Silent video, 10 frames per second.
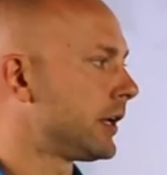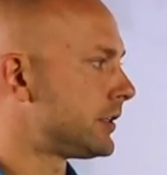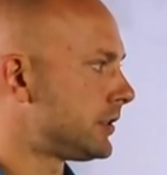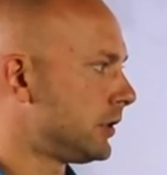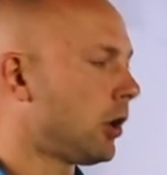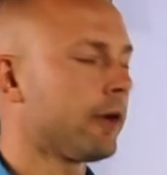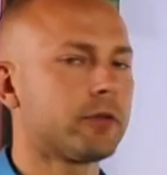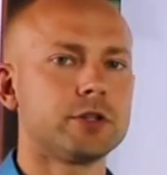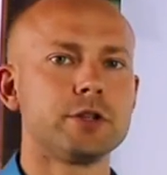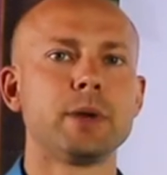It still
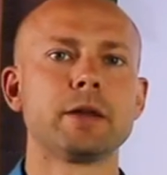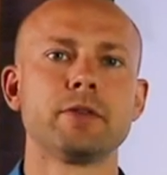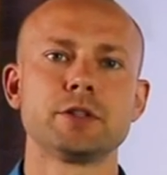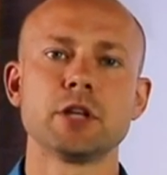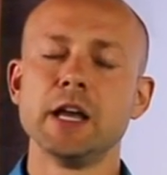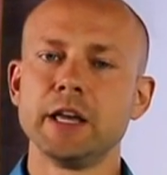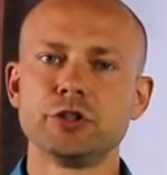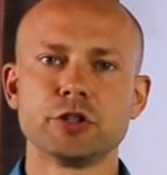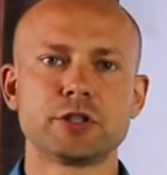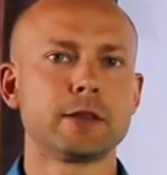offers these benefits.
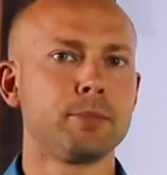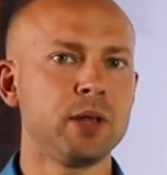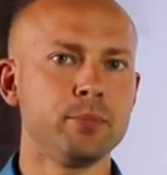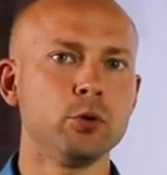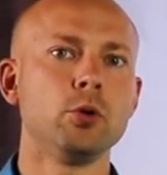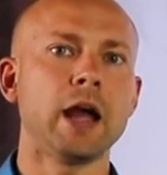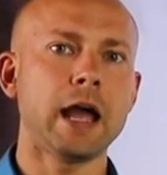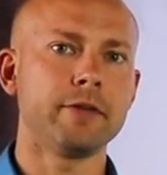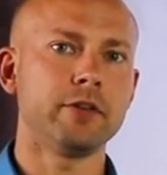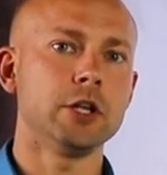It's just that the people who
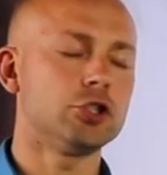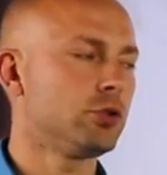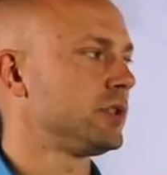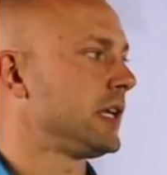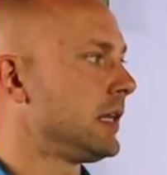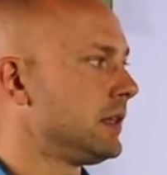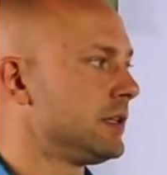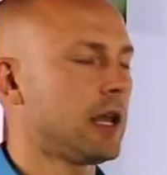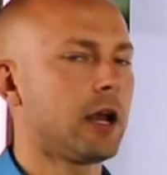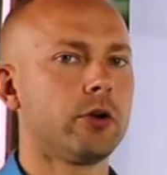have issues in
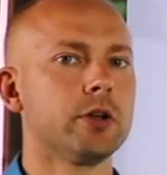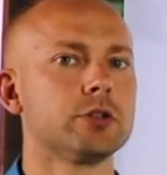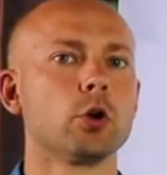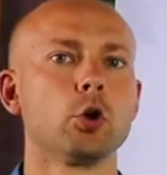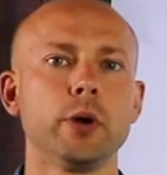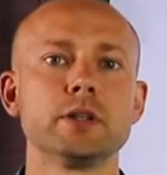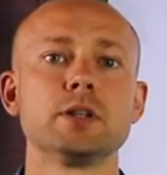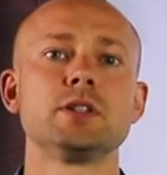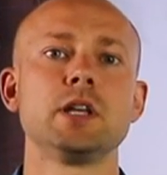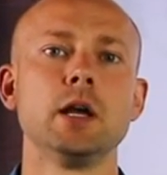these areas are going
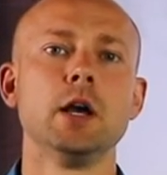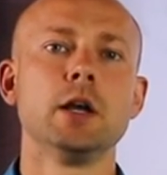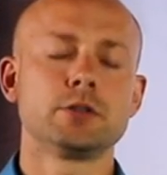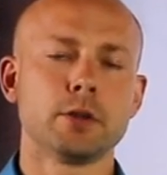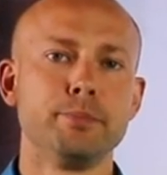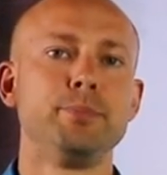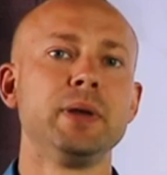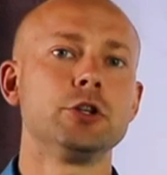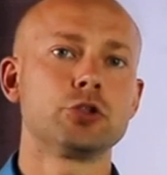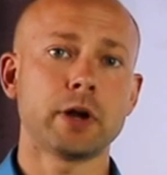to see some
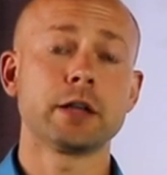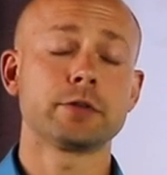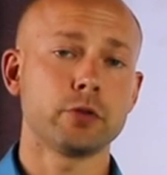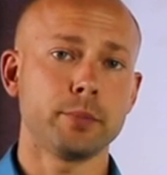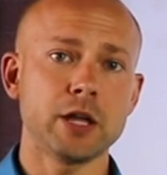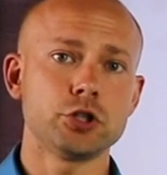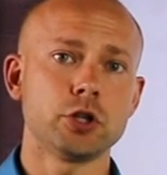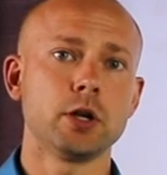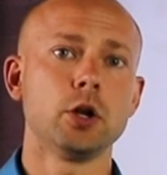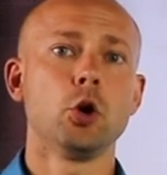big
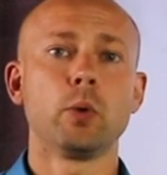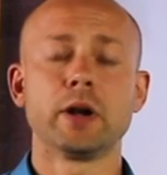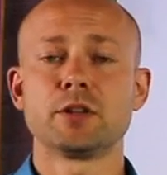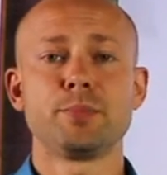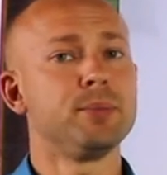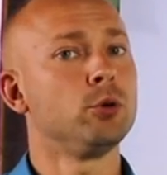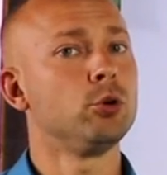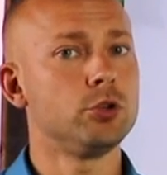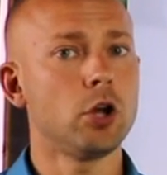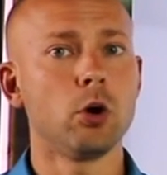transformation, whereas the people
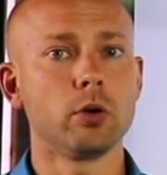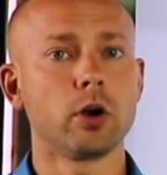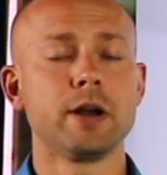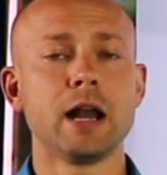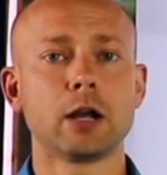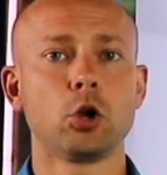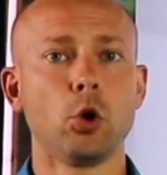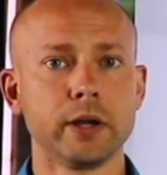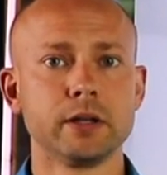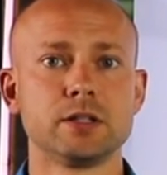who don't are not
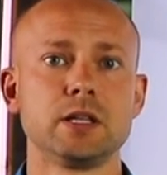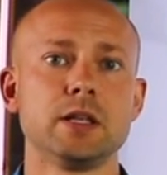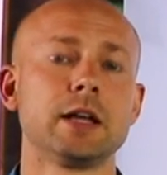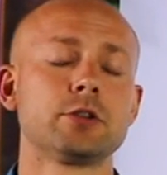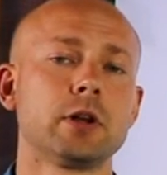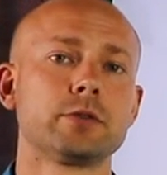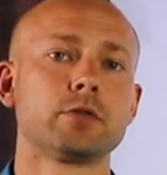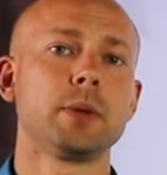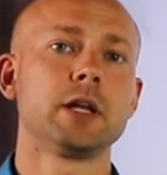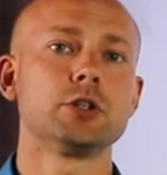going to see that
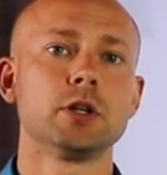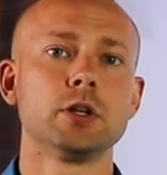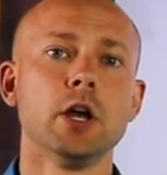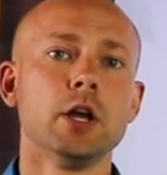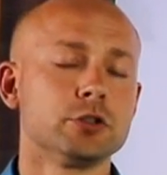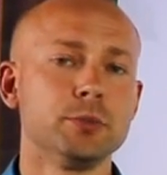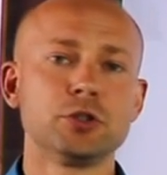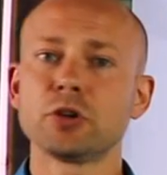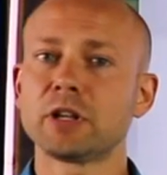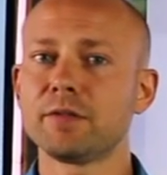transformation. So be
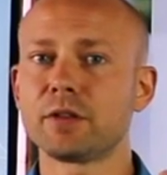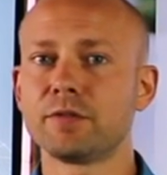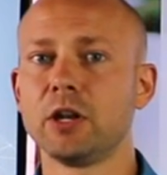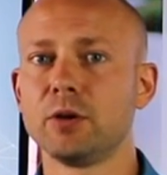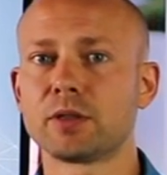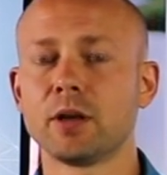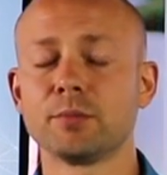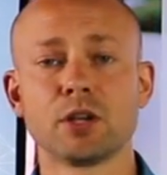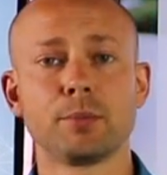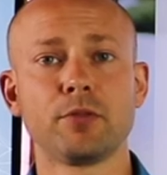sure to give this video a
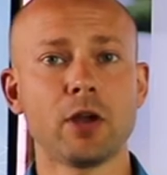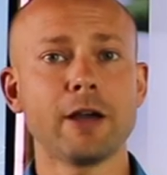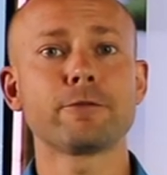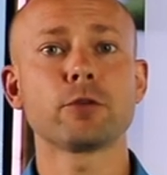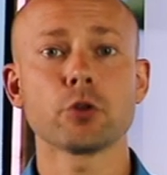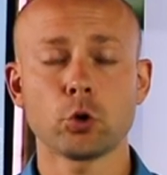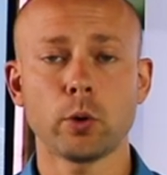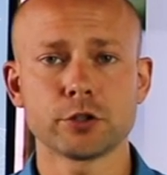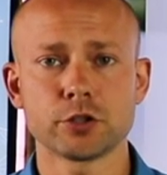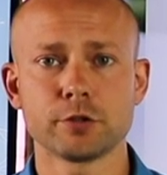thumbs up. If you have further
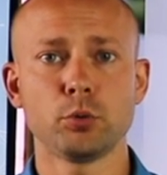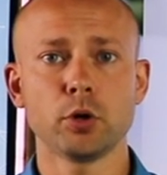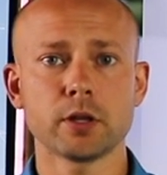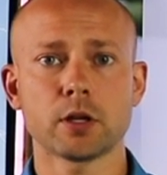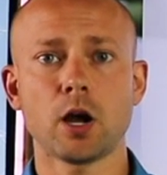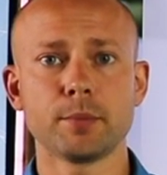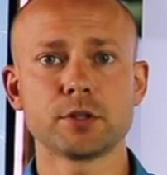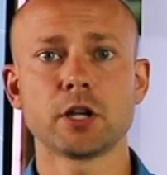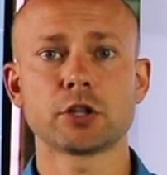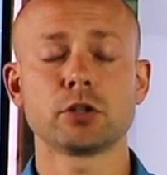questions, put it in the comment
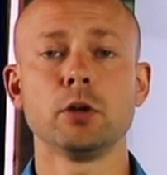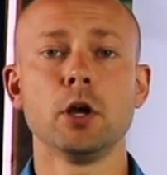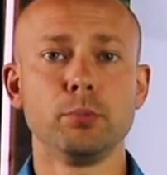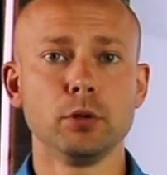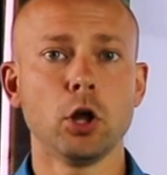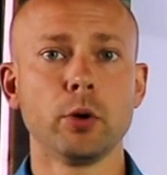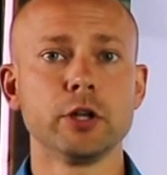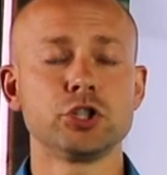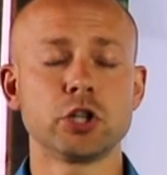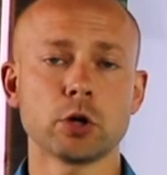section below
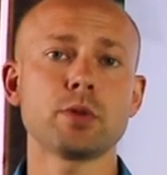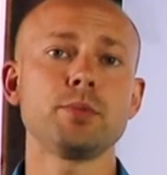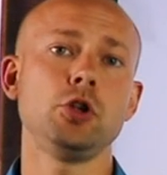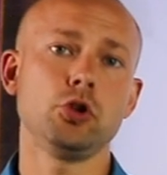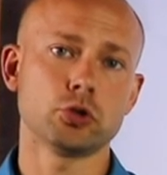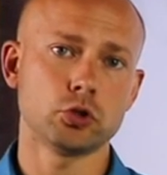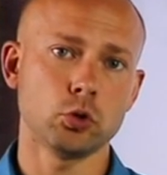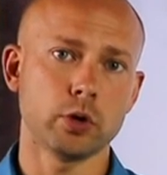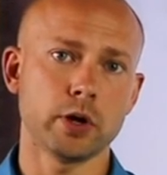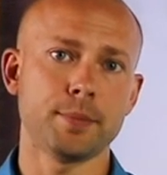and share with me your
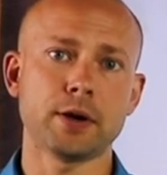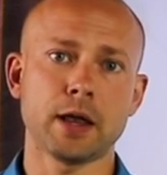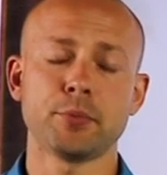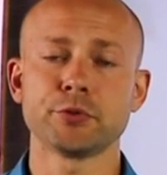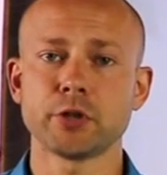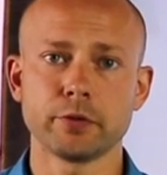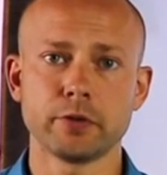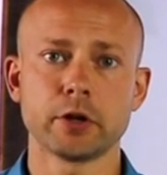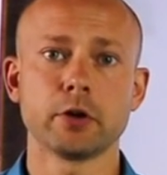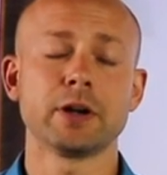story about apple cider
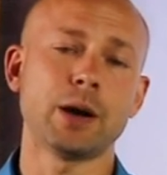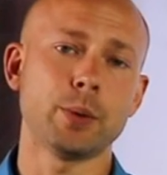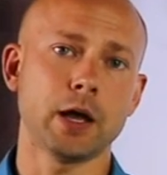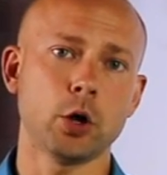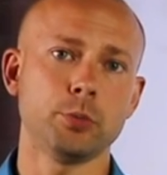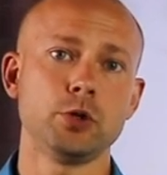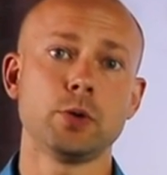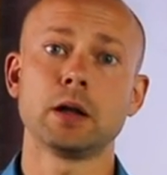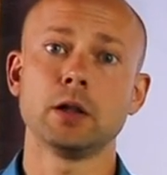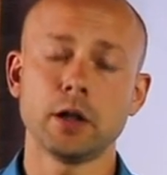vinegar and how it helped
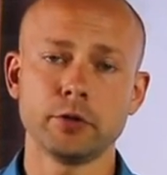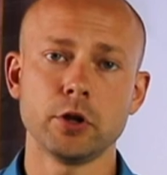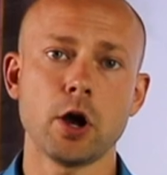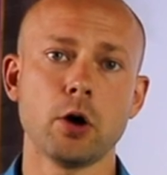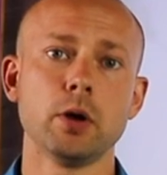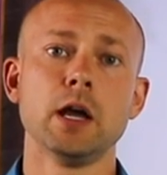you. I'd love to know.